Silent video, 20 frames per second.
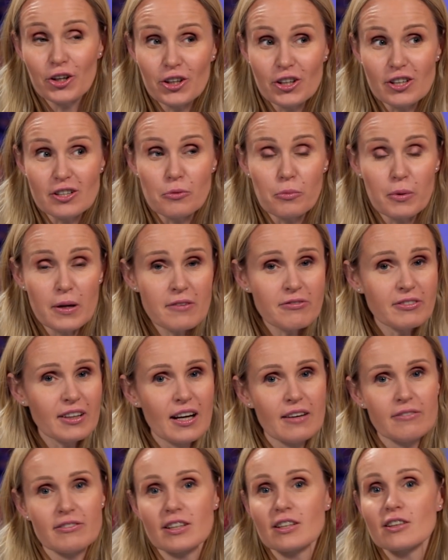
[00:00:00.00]
Good. We've
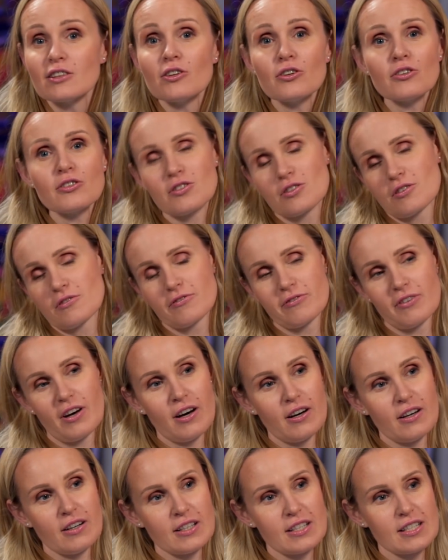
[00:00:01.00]
covered lots of
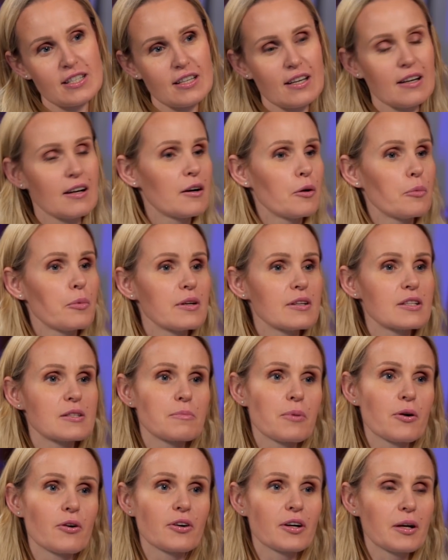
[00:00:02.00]
art. We
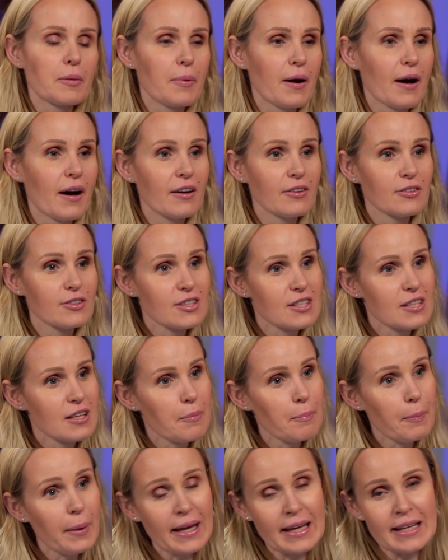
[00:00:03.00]
spoke about
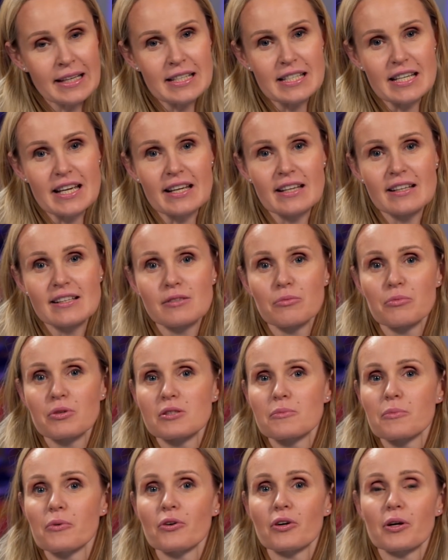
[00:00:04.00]
paintings. We
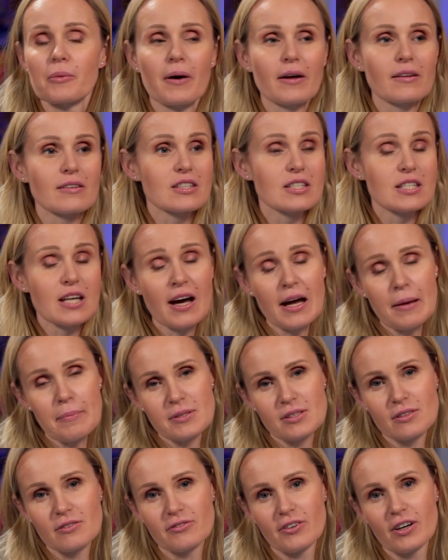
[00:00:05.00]
spoke about
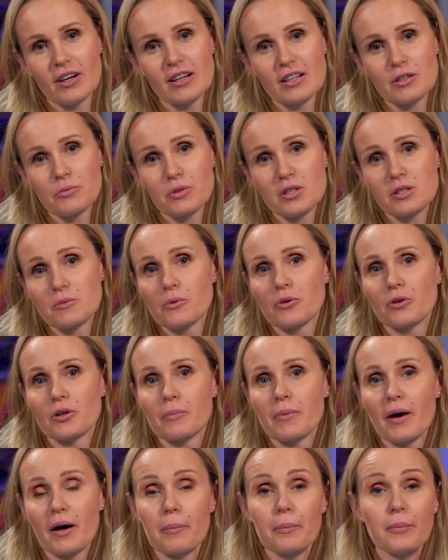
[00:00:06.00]
types of art. We spoke
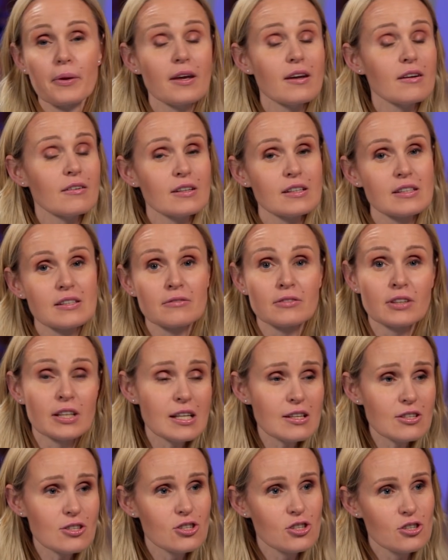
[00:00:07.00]
about periods in
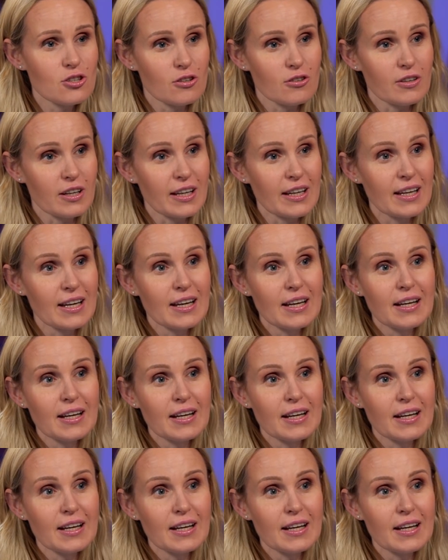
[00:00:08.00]
history.